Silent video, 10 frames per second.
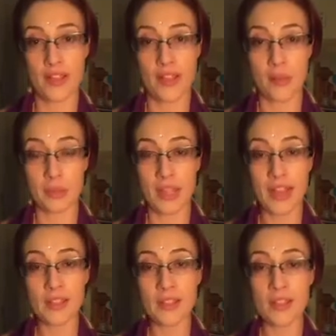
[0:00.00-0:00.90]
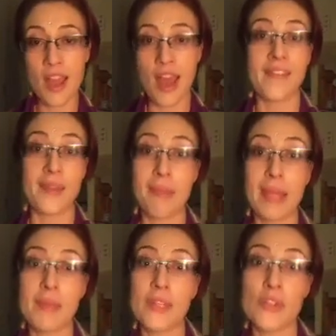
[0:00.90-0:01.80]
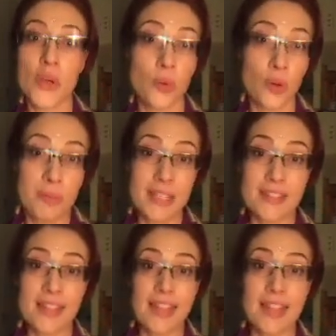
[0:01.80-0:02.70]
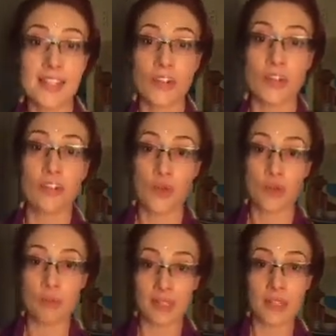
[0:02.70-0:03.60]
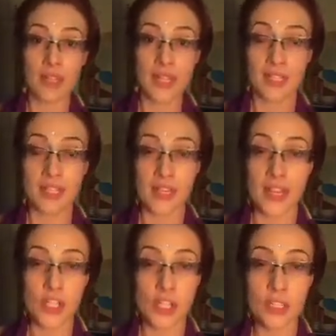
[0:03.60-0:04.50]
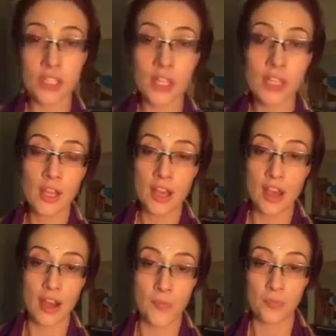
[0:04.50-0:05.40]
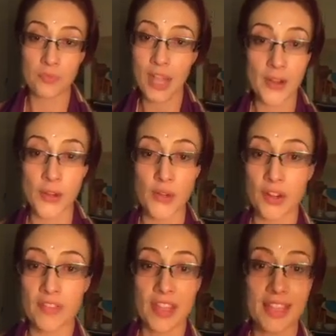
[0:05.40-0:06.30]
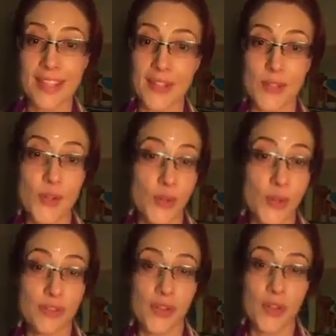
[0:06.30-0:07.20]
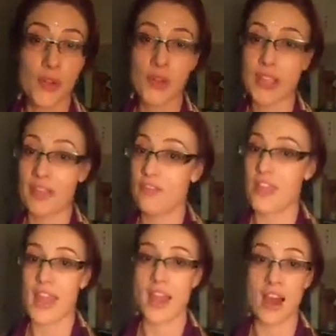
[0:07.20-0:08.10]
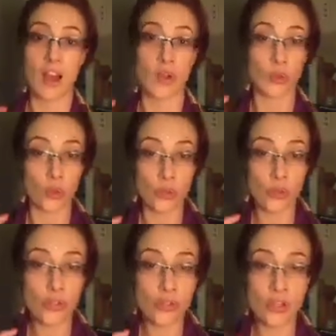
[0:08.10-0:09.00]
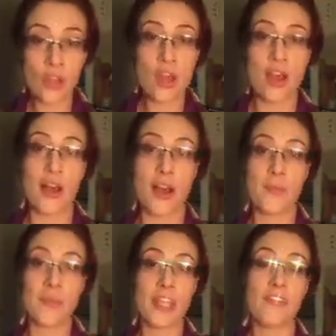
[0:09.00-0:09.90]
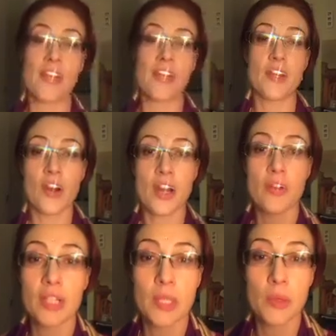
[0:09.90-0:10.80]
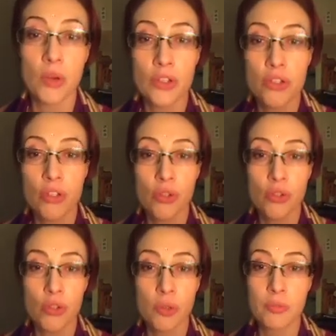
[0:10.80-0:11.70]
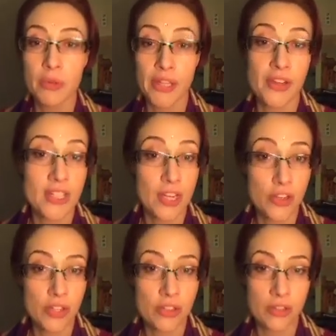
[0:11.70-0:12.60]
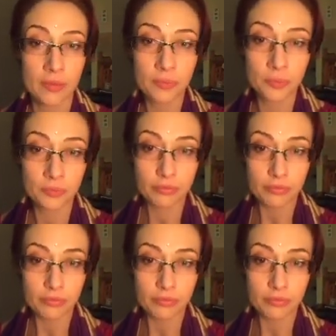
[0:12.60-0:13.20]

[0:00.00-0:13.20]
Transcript: in that place, and that maybe you don't want to be seen in your vulnerability and connection. I don't know if these things are true for you. If they are, good. If they're not, I really want to bring your attention to them.